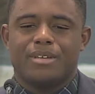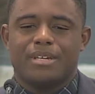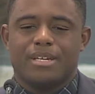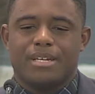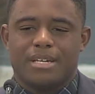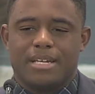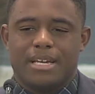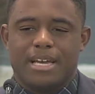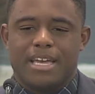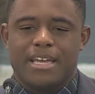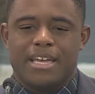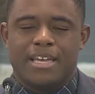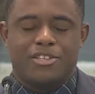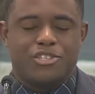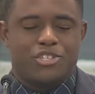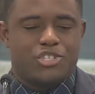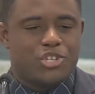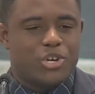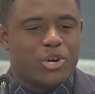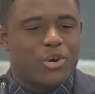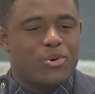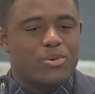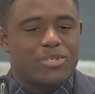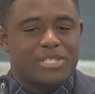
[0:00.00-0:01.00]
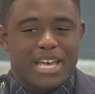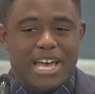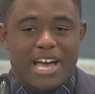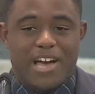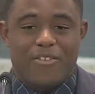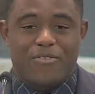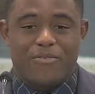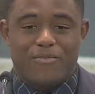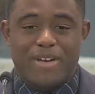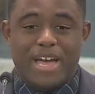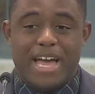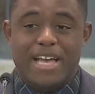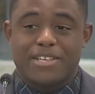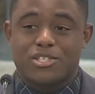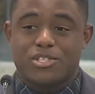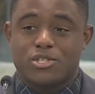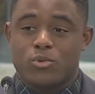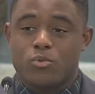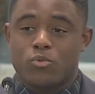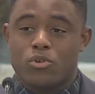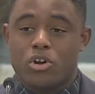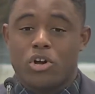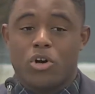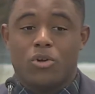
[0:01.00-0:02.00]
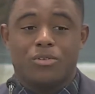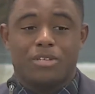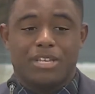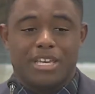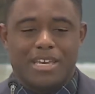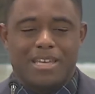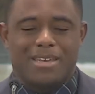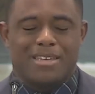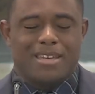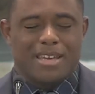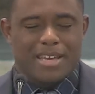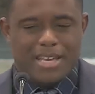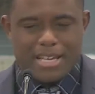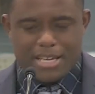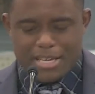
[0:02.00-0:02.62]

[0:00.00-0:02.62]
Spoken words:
it shows how fast the world can